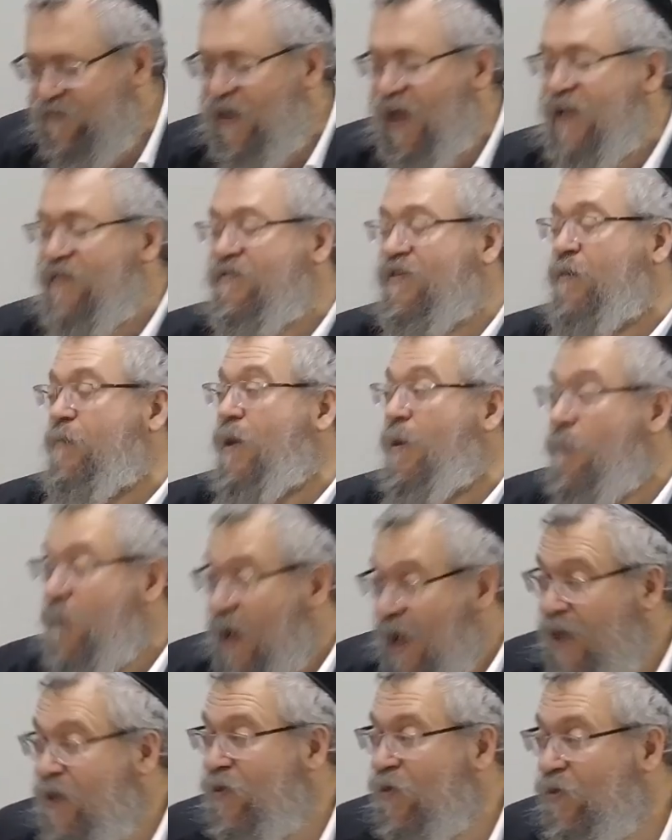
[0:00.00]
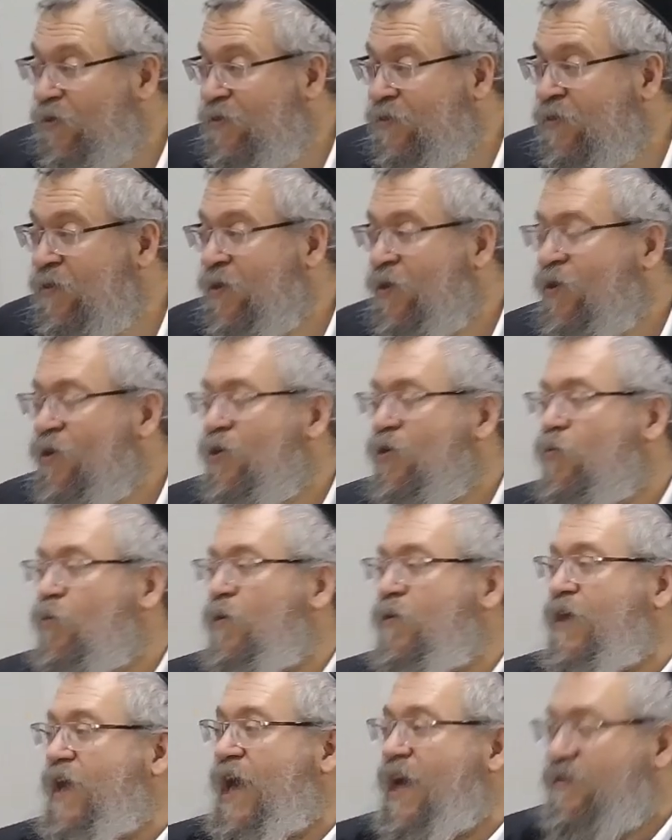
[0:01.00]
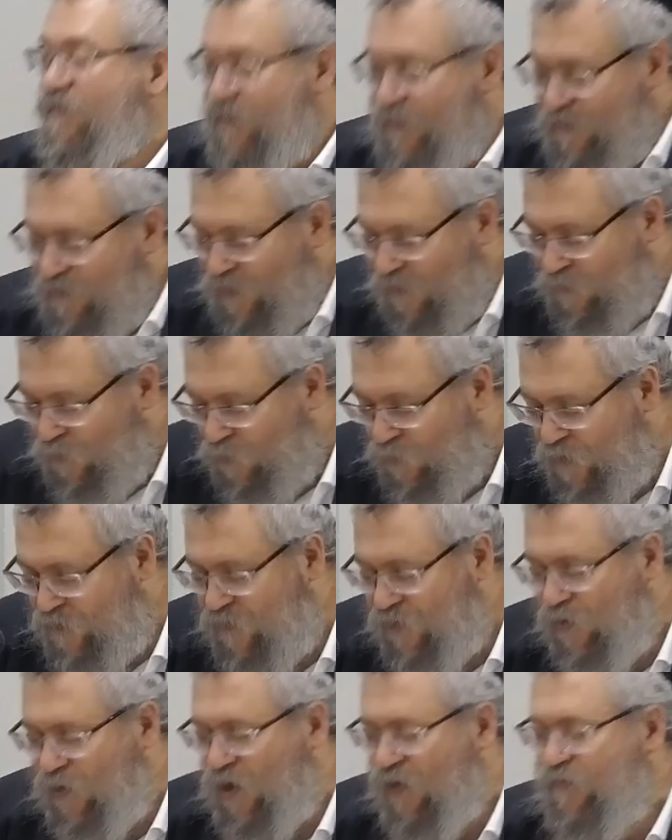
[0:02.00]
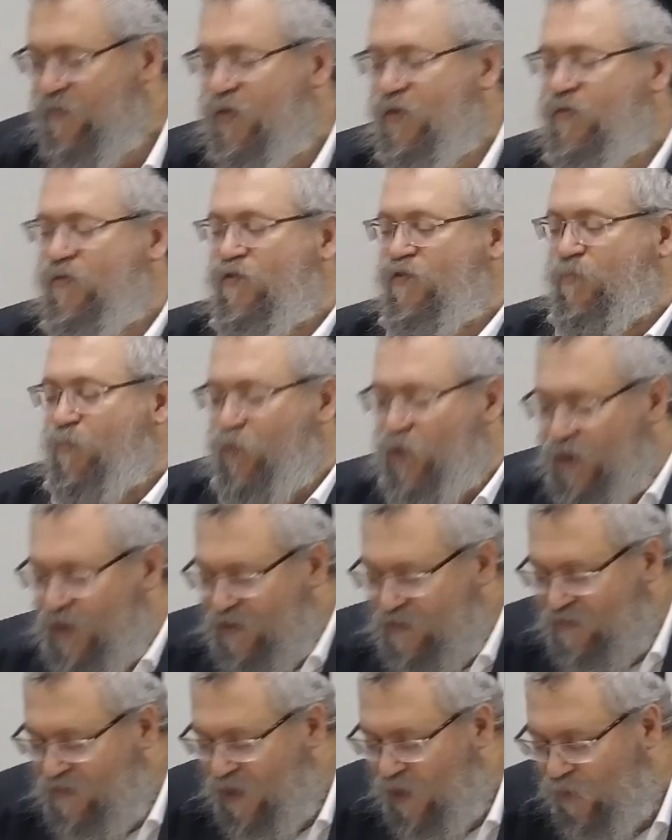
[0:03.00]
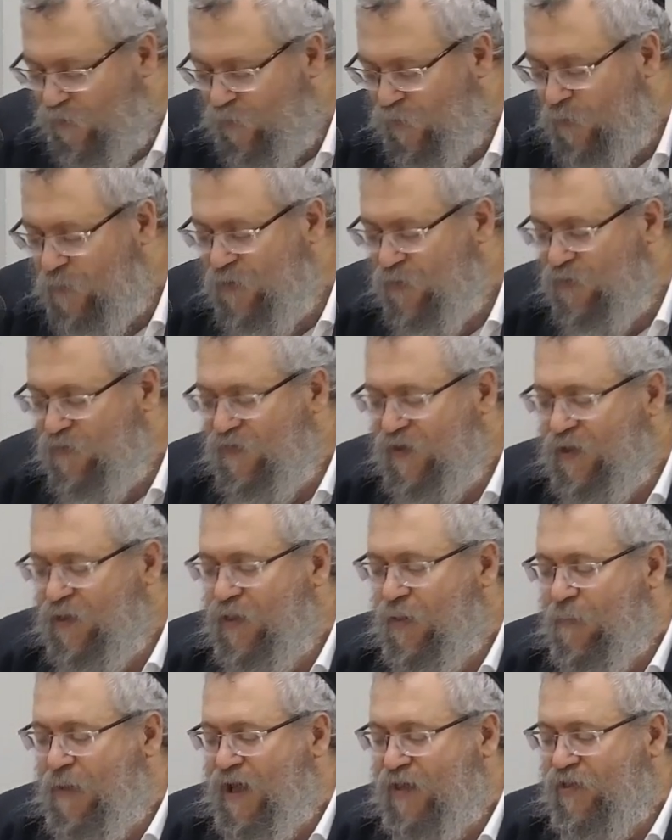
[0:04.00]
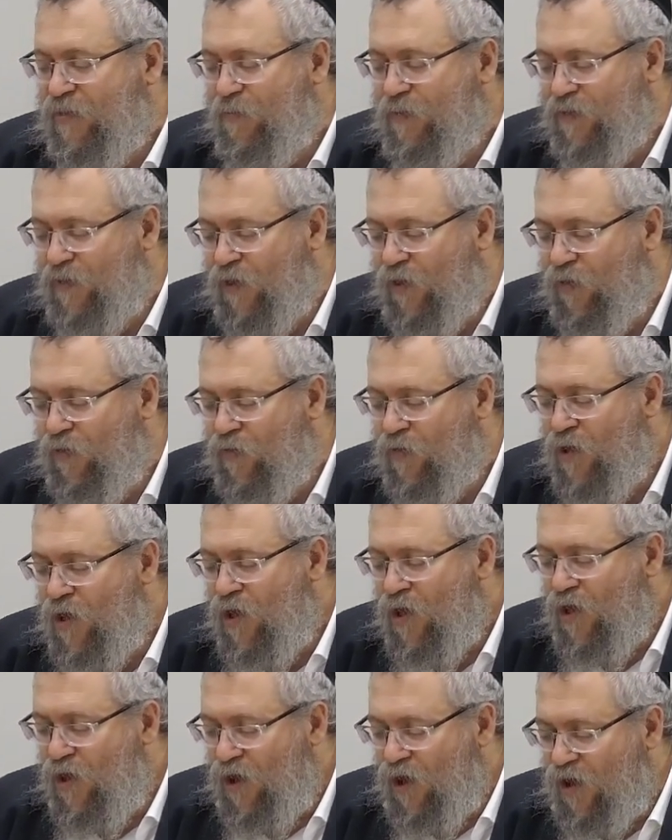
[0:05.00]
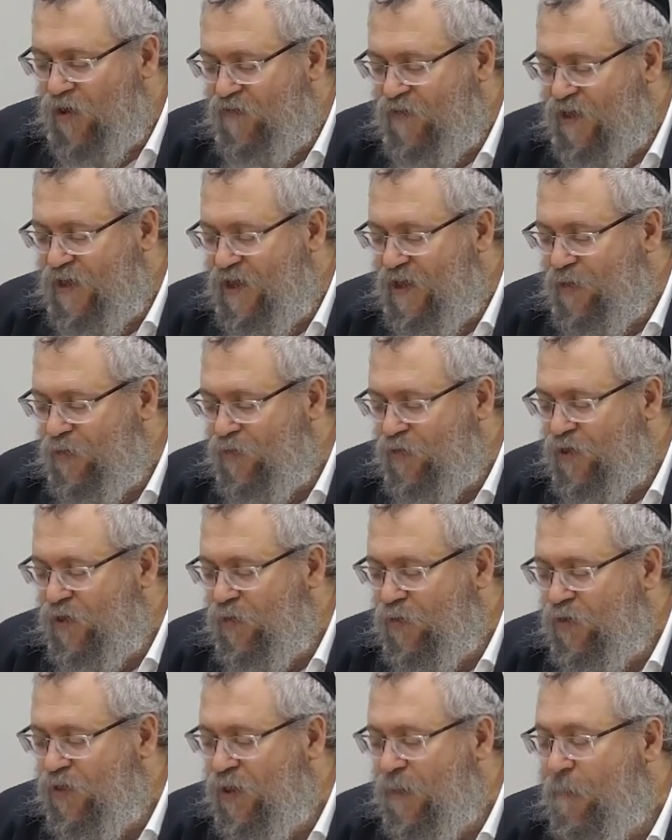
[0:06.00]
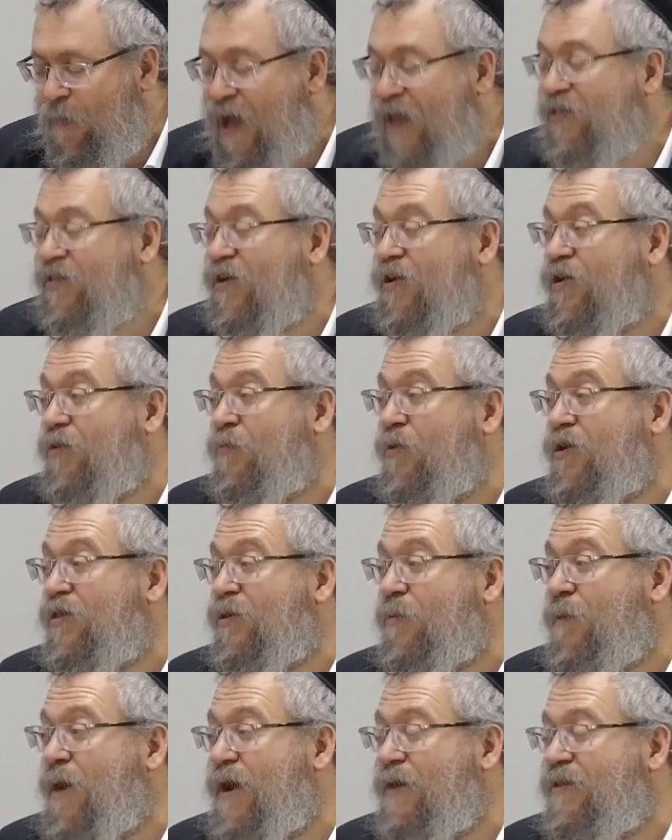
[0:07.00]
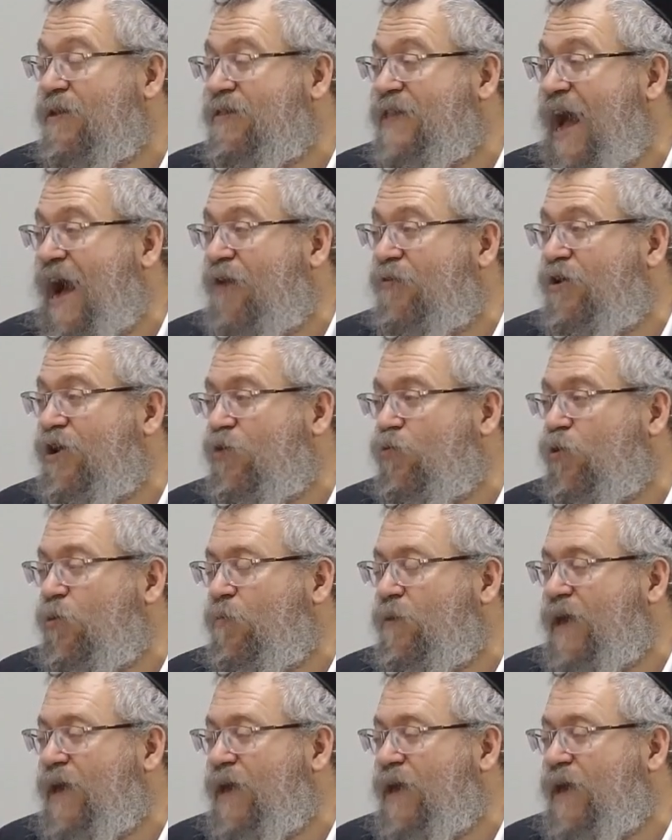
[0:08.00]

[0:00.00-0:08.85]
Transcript: you have a mixture of two substances, so if you have, so we say that it's canceled halachically. If one substance is much more than the other, it's canceled.